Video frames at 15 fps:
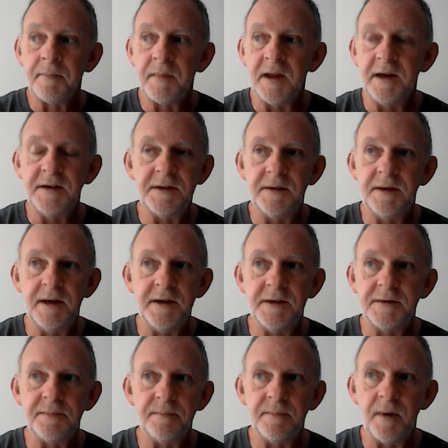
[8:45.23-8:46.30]

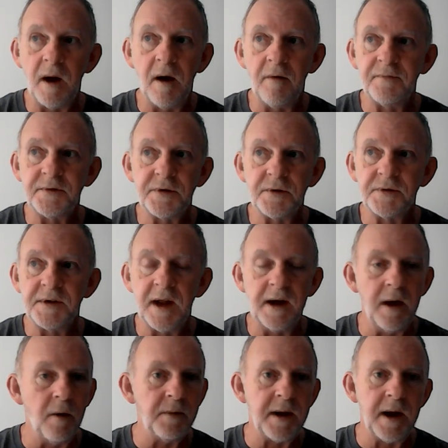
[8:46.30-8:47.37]
these officers, they
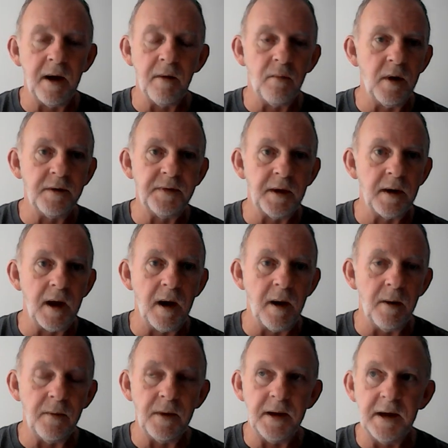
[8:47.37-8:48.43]
don't care what the
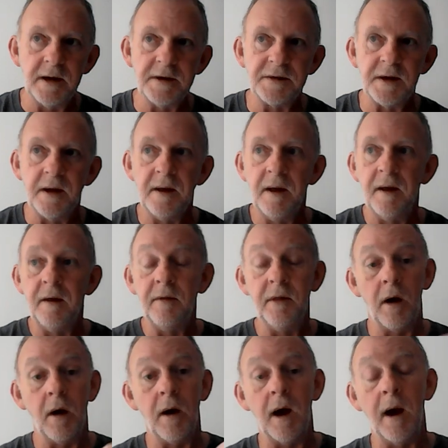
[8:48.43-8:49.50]
law is.
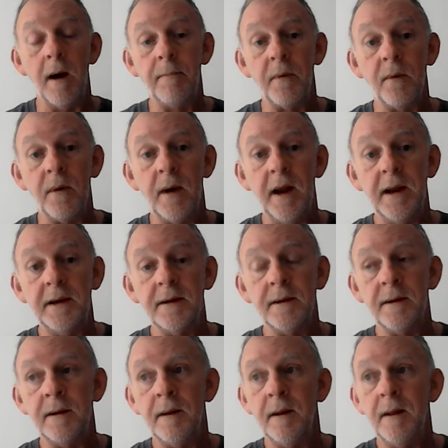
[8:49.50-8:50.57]
They're
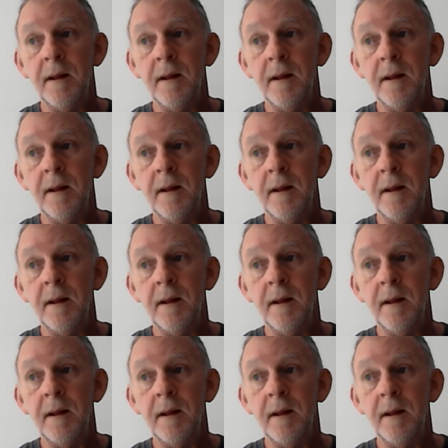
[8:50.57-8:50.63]
operating